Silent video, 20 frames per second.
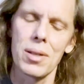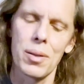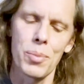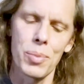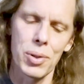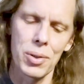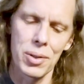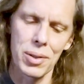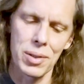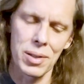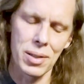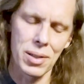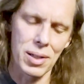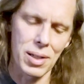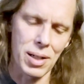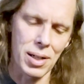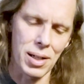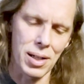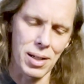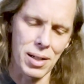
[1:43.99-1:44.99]

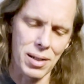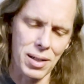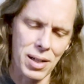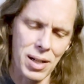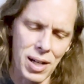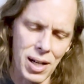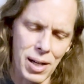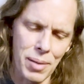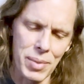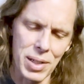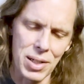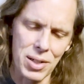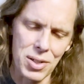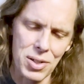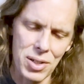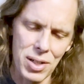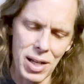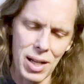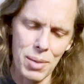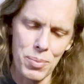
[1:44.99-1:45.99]
important common
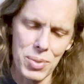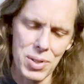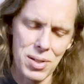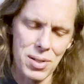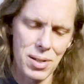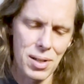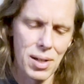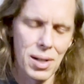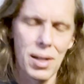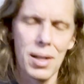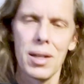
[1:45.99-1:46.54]
shapes,